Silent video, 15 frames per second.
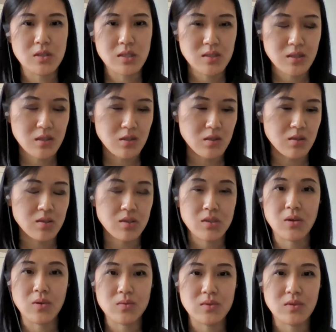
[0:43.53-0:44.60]
as a good
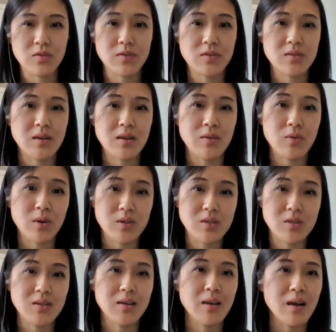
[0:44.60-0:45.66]
consultant, the first question
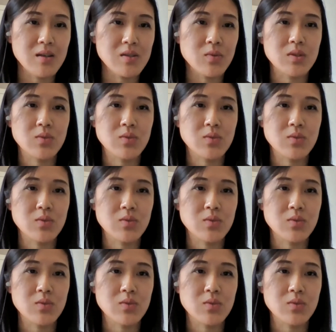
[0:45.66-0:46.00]
I asked was,